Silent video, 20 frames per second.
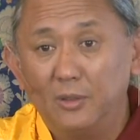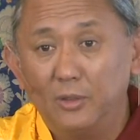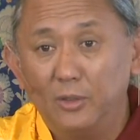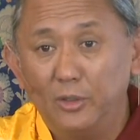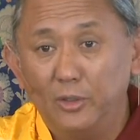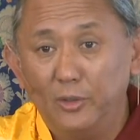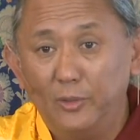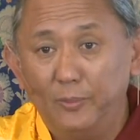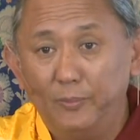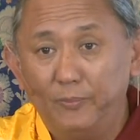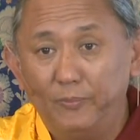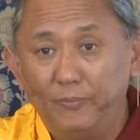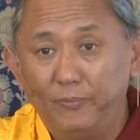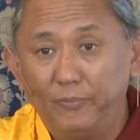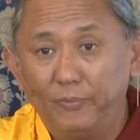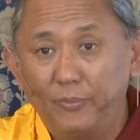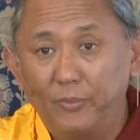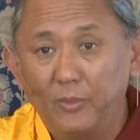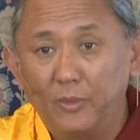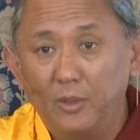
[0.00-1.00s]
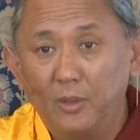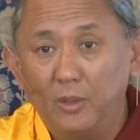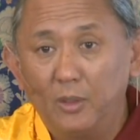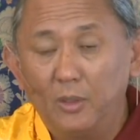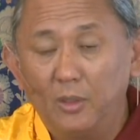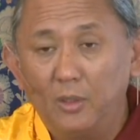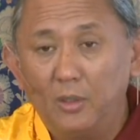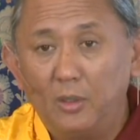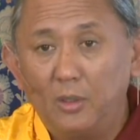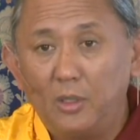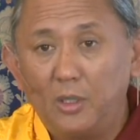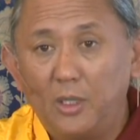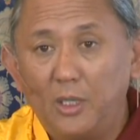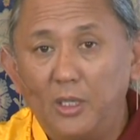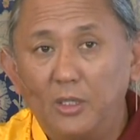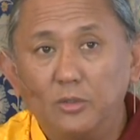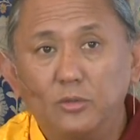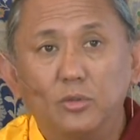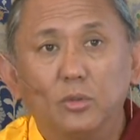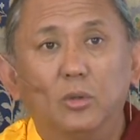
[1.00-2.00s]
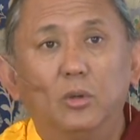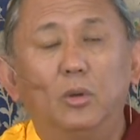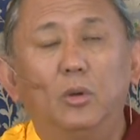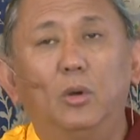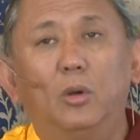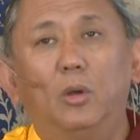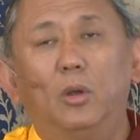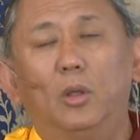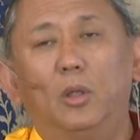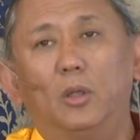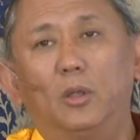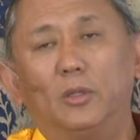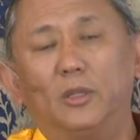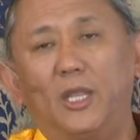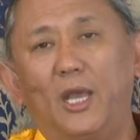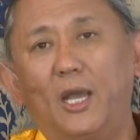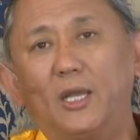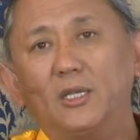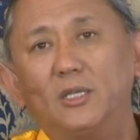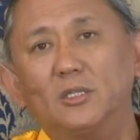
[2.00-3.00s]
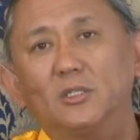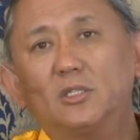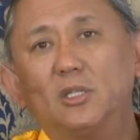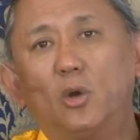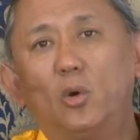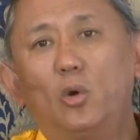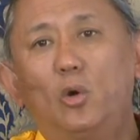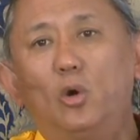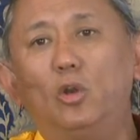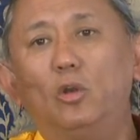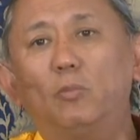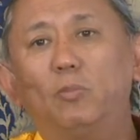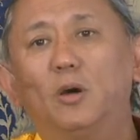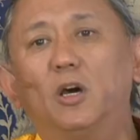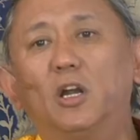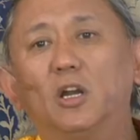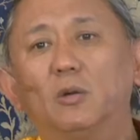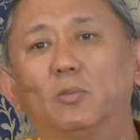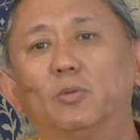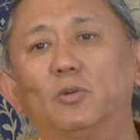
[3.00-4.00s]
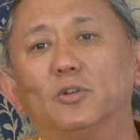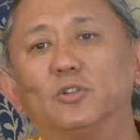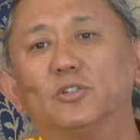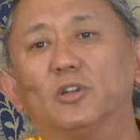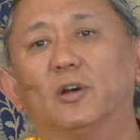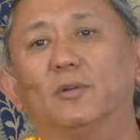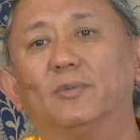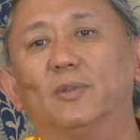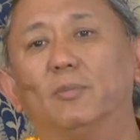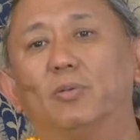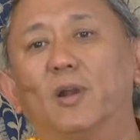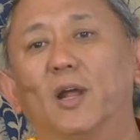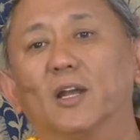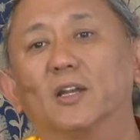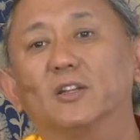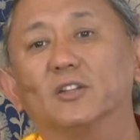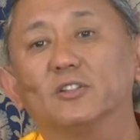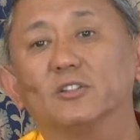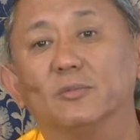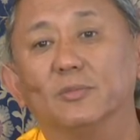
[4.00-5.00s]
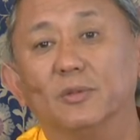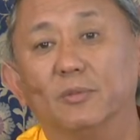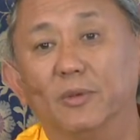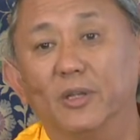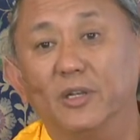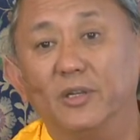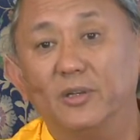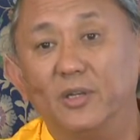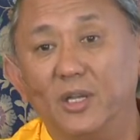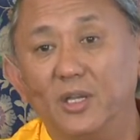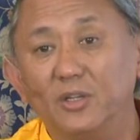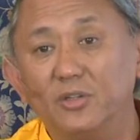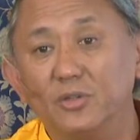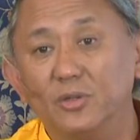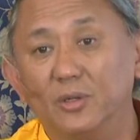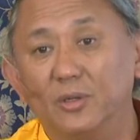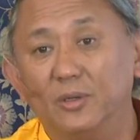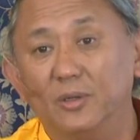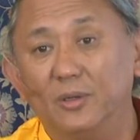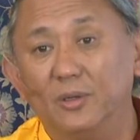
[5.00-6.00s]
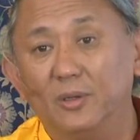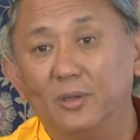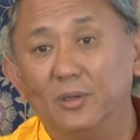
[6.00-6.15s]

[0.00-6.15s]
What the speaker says: And so that is the whole purpose of the practice of the meditation,